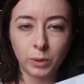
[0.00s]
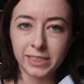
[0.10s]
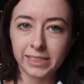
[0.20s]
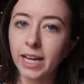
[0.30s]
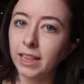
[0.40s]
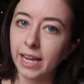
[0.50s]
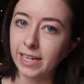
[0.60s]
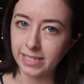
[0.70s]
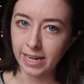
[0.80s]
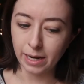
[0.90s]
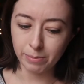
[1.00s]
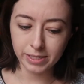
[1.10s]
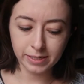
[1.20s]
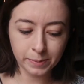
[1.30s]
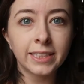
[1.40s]
was that last
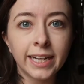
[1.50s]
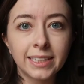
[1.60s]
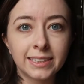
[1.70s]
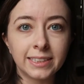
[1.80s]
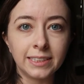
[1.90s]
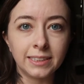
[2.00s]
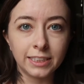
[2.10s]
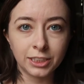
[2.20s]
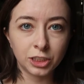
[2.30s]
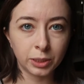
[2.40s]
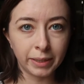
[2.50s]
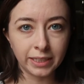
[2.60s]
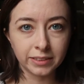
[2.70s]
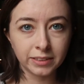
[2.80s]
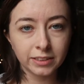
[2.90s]
habit. The next is
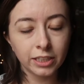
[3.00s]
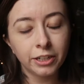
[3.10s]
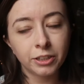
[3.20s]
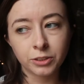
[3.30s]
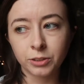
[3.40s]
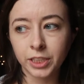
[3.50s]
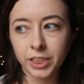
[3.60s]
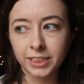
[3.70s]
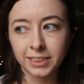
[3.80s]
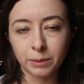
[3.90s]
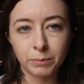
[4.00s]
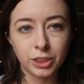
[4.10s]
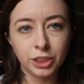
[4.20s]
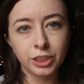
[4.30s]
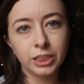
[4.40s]
interdependence. So there is a
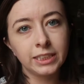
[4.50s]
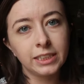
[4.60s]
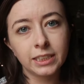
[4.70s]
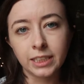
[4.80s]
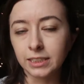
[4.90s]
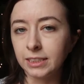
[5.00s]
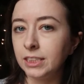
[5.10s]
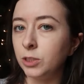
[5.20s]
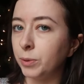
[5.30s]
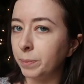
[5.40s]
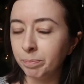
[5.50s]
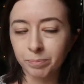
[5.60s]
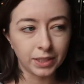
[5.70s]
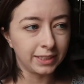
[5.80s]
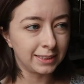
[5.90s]
maturity continuum,
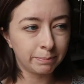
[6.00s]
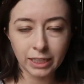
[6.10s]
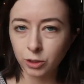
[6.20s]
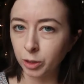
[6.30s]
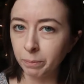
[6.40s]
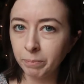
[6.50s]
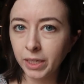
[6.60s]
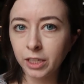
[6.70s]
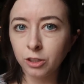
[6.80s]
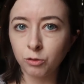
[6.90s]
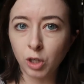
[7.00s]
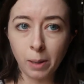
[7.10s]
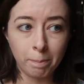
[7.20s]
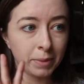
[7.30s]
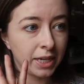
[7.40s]
a spectrum,
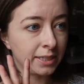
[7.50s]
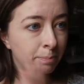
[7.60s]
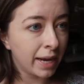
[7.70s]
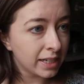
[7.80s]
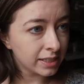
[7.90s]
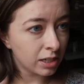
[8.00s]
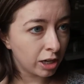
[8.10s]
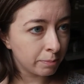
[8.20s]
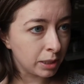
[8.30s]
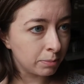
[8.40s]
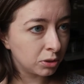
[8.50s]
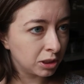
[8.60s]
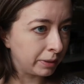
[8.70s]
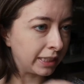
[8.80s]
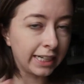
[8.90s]
from being dependent on people
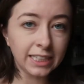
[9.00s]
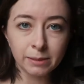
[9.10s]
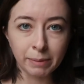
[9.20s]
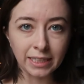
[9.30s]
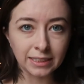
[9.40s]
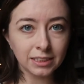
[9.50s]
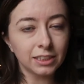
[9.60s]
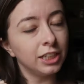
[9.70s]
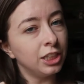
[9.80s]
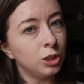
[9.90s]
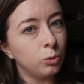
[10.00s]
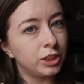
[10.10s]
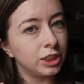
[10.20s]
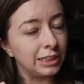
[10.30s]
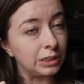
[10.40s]
to being independent,
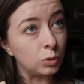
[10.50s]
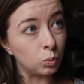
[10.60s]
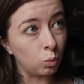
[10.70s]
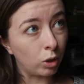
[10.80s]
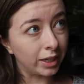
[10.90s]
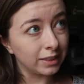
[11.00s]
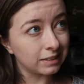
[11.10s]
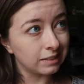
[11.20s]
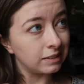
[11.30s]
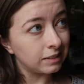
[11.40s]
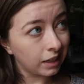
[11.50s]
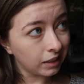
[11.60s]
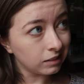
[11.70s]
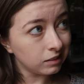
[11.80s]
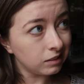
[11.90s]
which is what
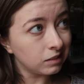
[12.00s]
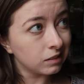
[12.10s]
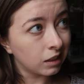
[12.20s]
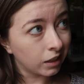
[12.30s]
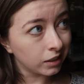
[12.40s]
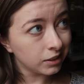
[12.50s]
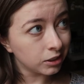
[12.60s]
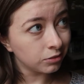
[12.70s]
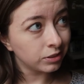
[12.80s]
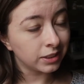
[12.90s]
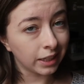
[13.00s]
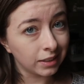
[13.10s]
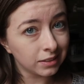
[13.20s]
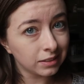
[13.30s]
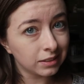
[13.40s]
society kind of
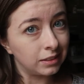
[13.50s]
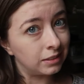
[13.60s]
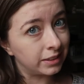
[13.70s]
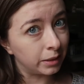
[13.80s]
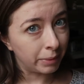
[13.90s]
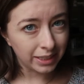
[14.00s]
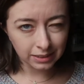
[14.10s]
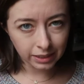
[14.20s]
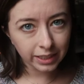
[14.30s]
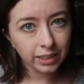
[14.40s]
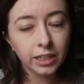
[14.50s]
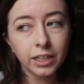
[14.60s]
says is the best thing,